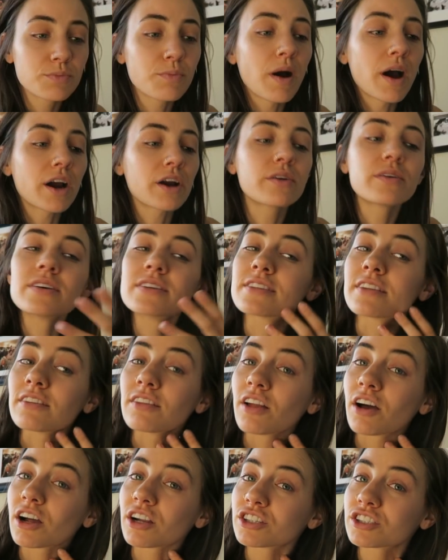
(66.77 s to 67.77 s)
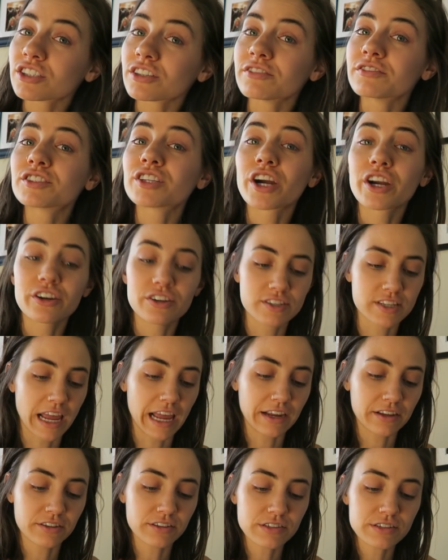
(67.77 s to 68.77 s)
Tomorrow is the launch of Chart Your
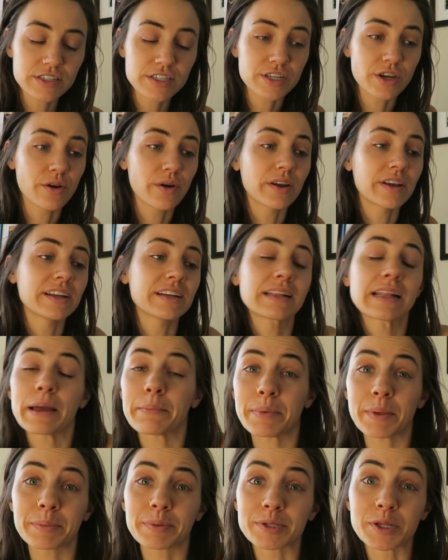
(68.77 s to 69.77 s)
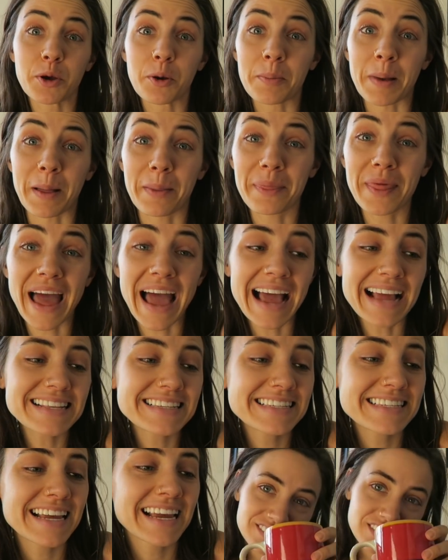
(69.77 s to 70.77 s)
Cycles, so I need to let people know about
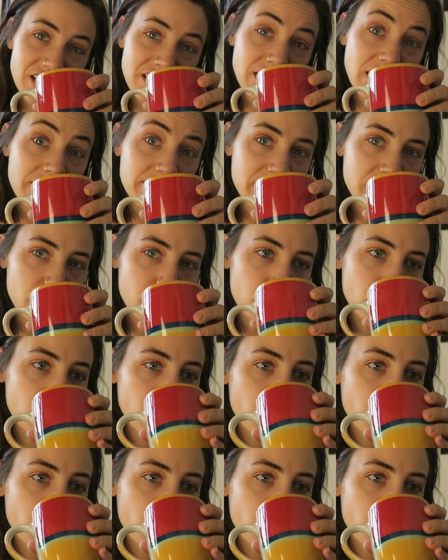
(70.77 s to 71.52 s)
that. Love it.